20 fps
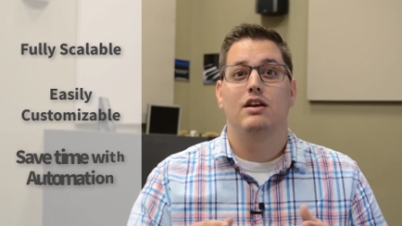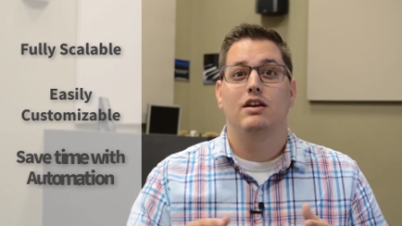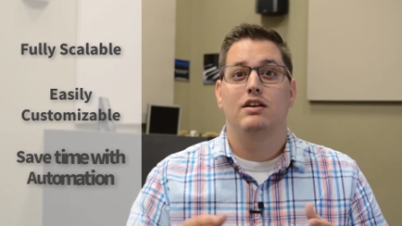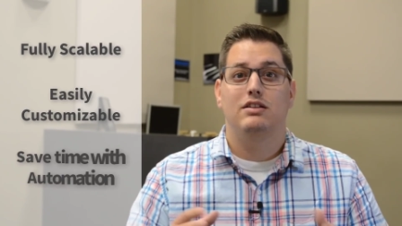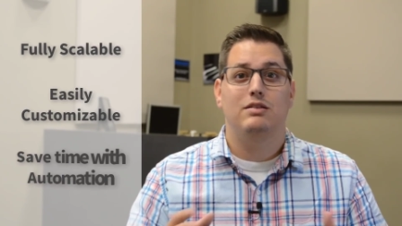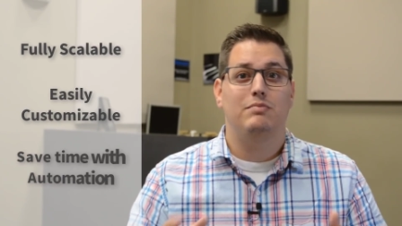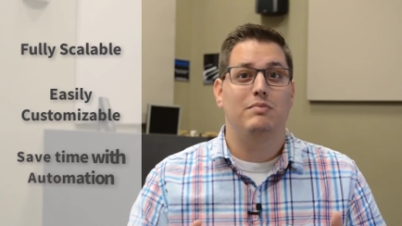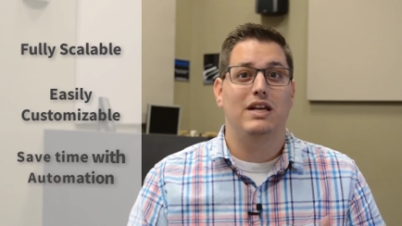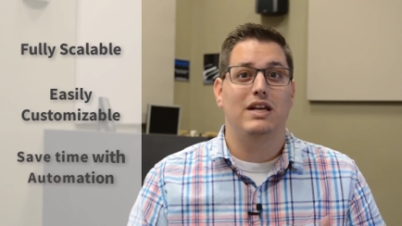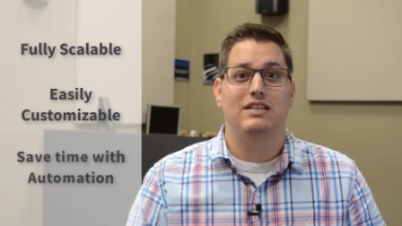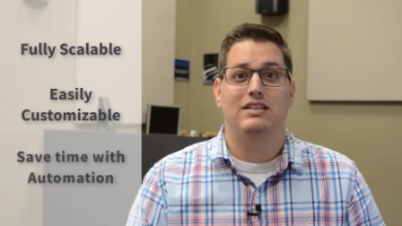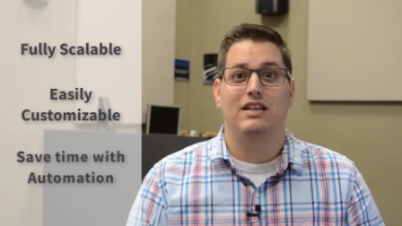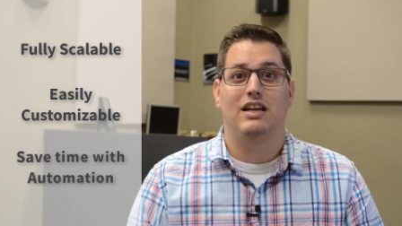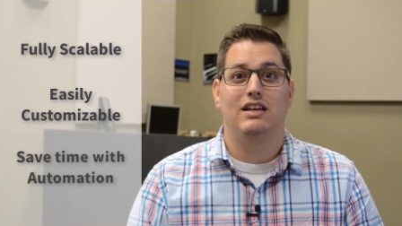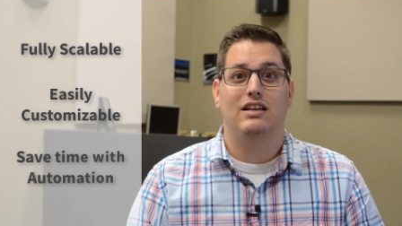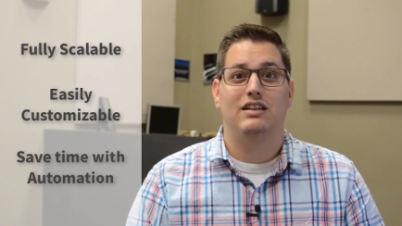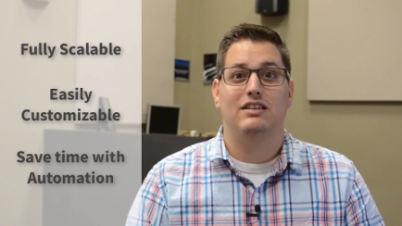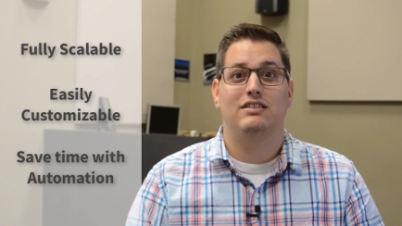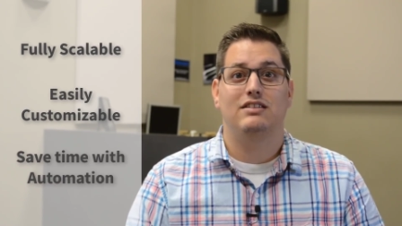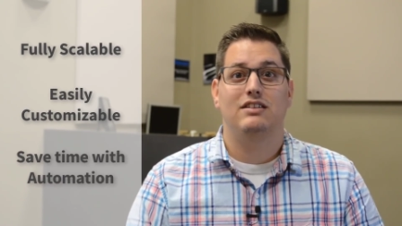to maintain
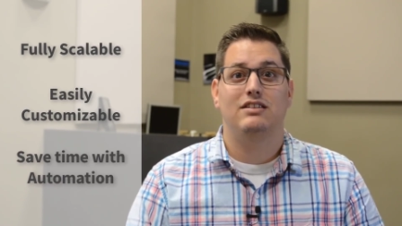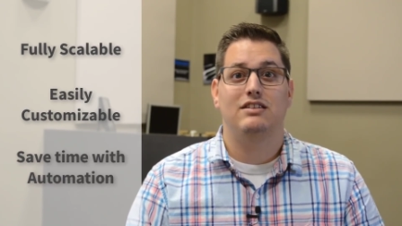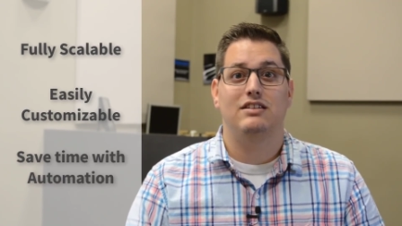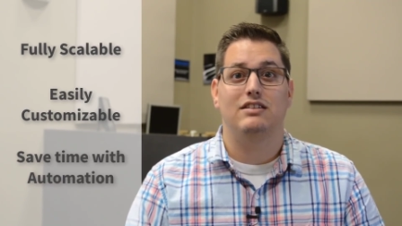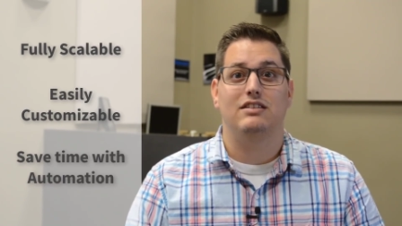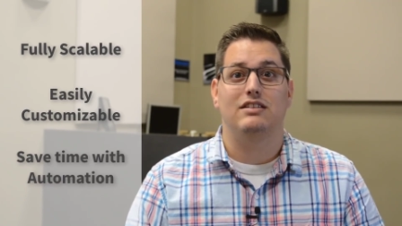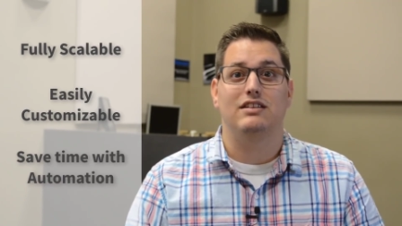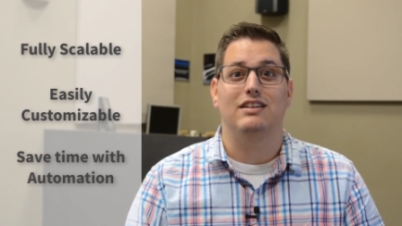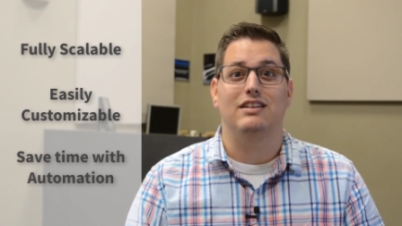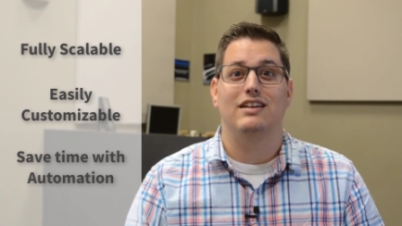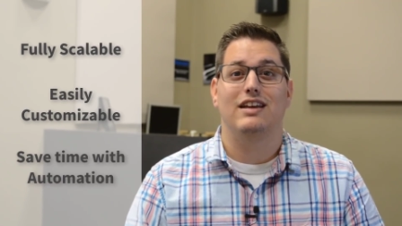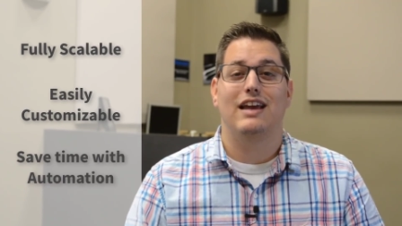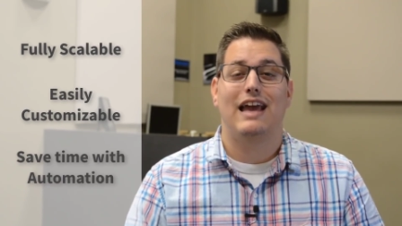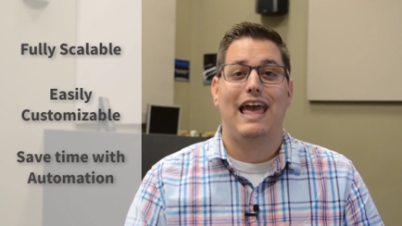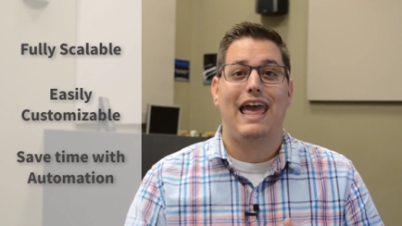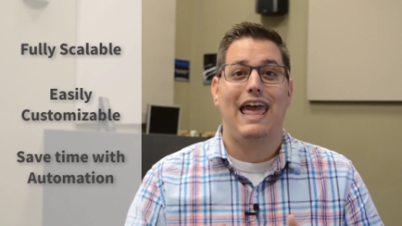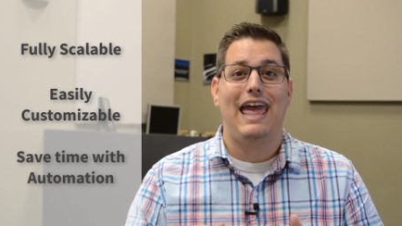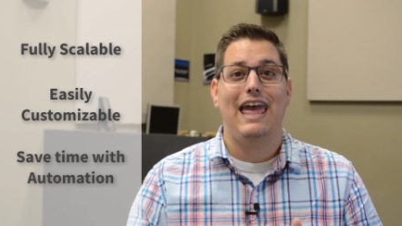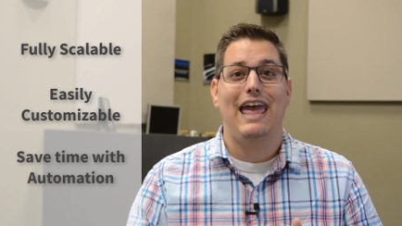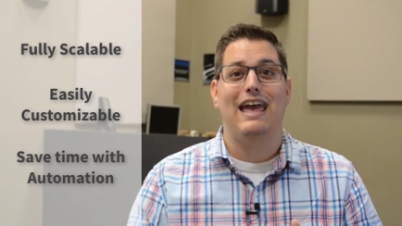consistency
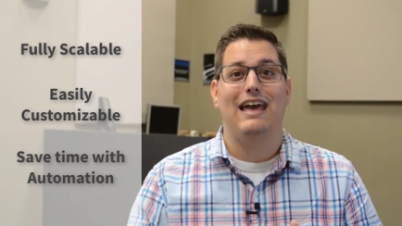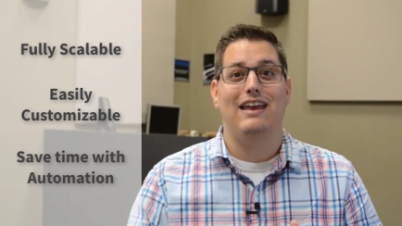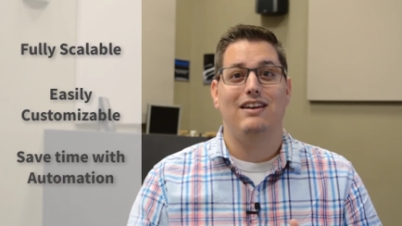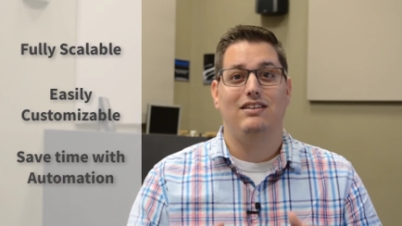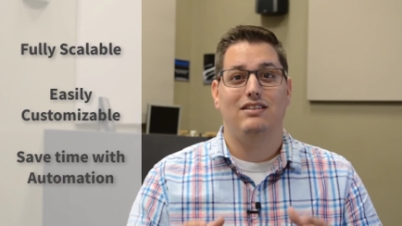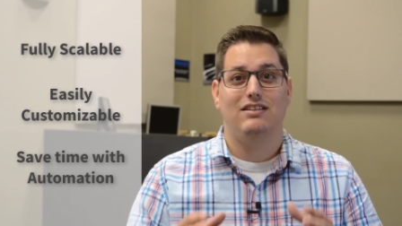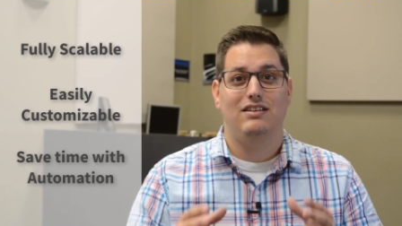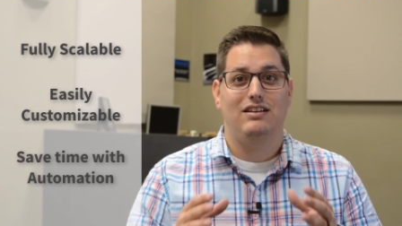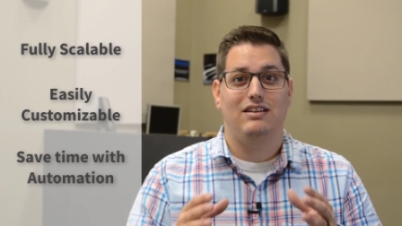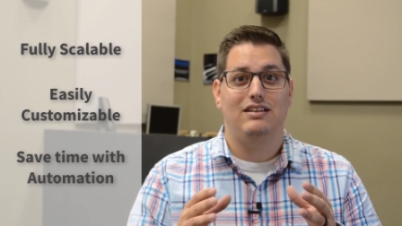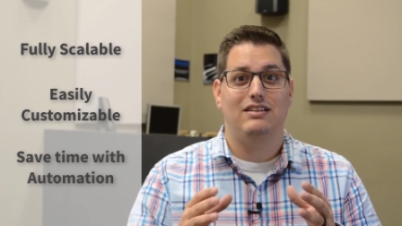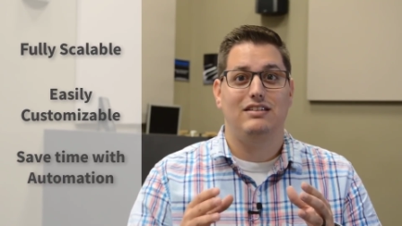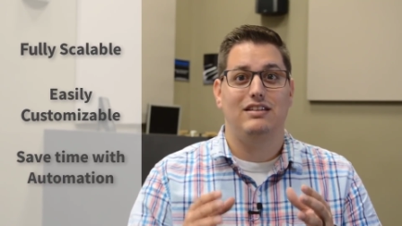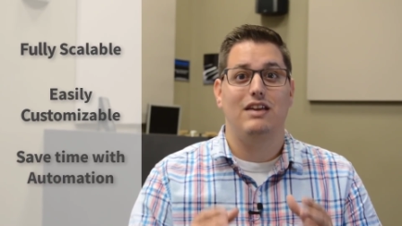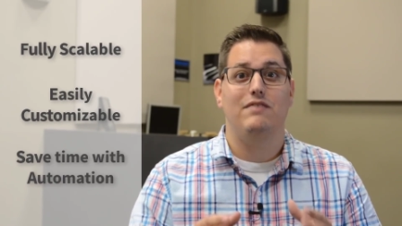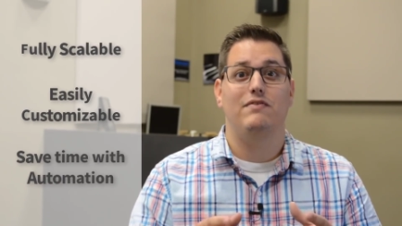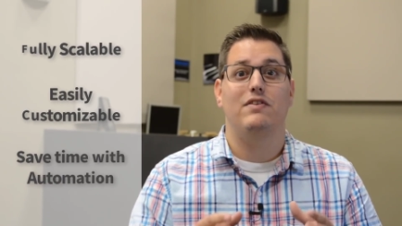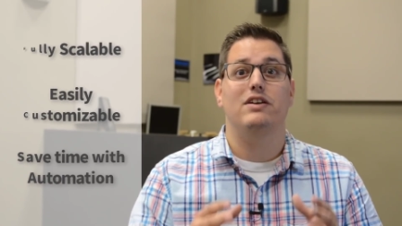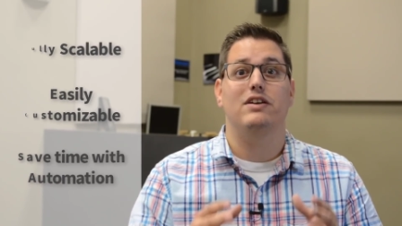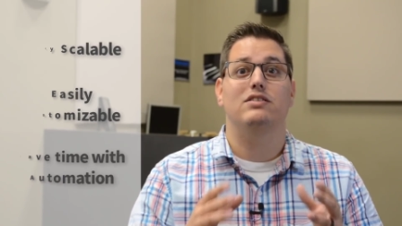and
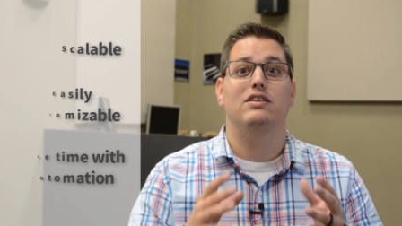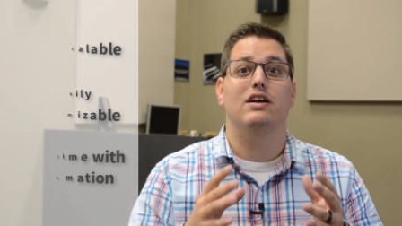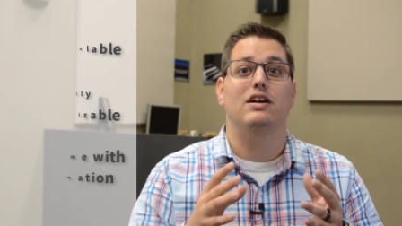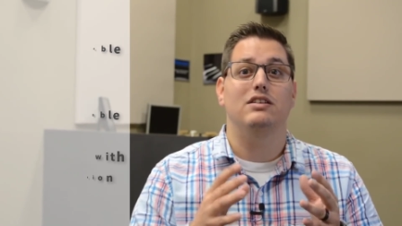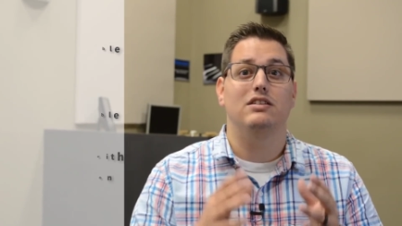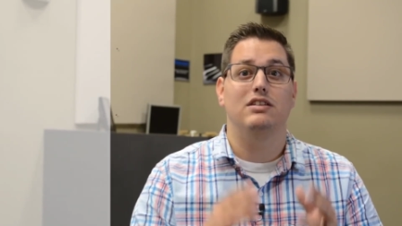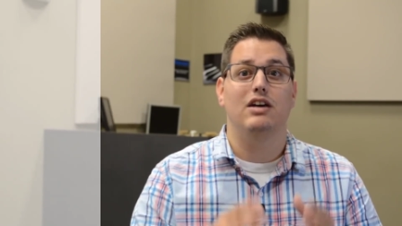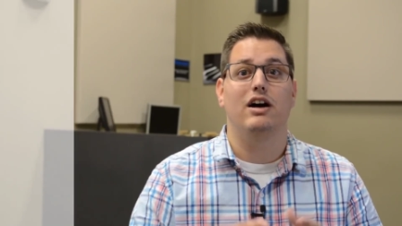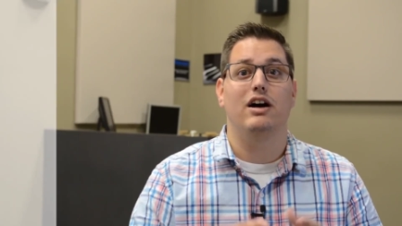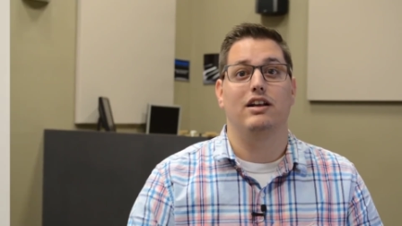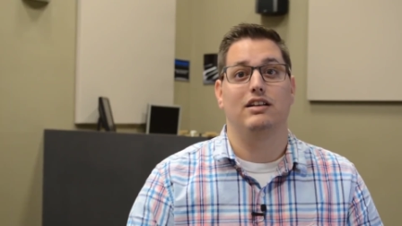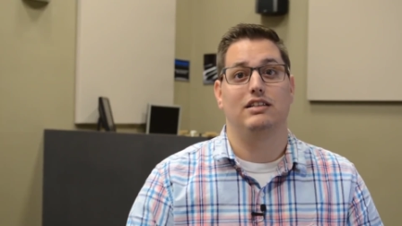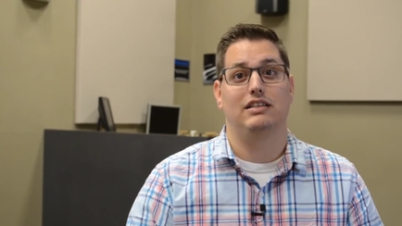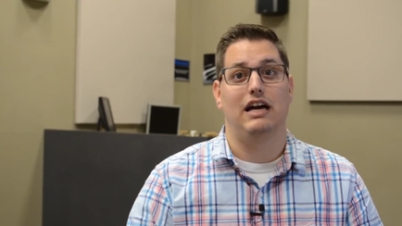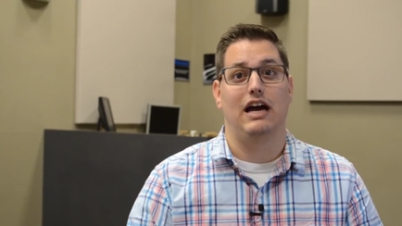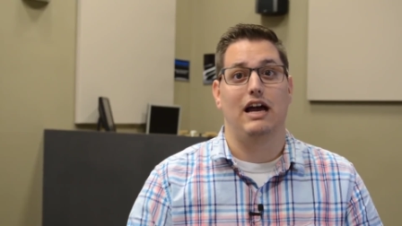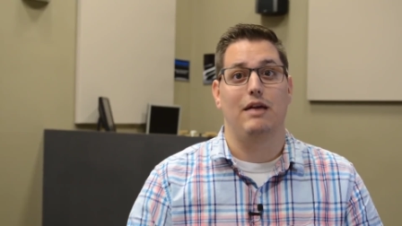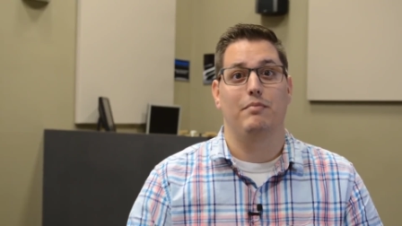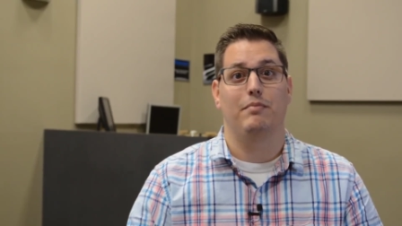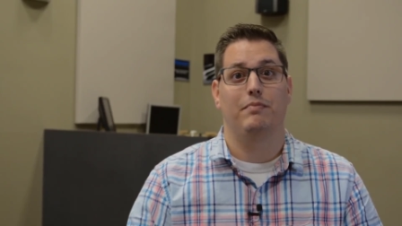save us a ton of
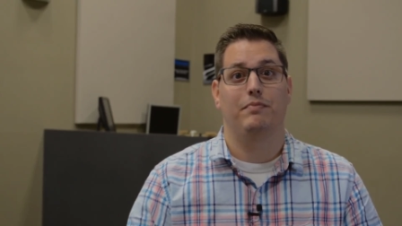time.